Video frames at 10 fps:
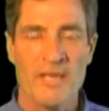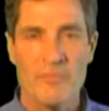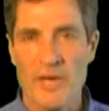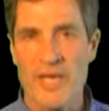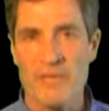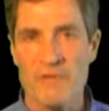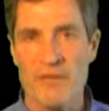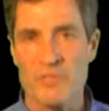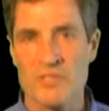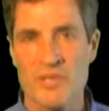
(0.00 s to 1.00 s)
And by
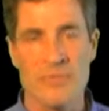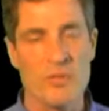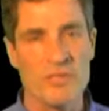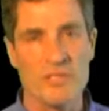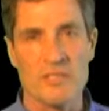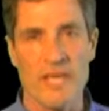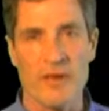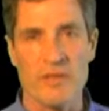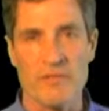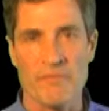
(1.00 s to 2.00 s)
85%, I'm only
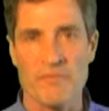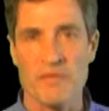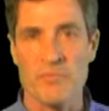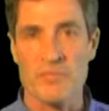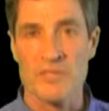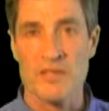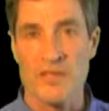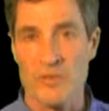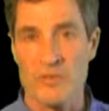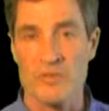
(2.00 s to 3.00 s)
discounting the 15%
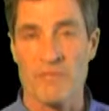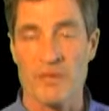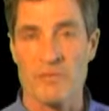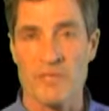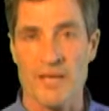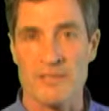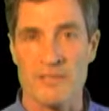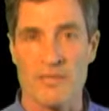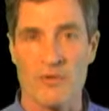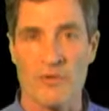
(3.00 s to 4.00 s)
that goes in federal
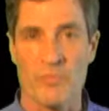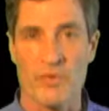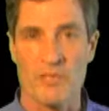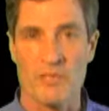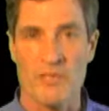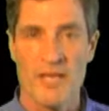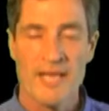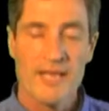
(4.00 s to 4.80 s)
taxes on a corporation.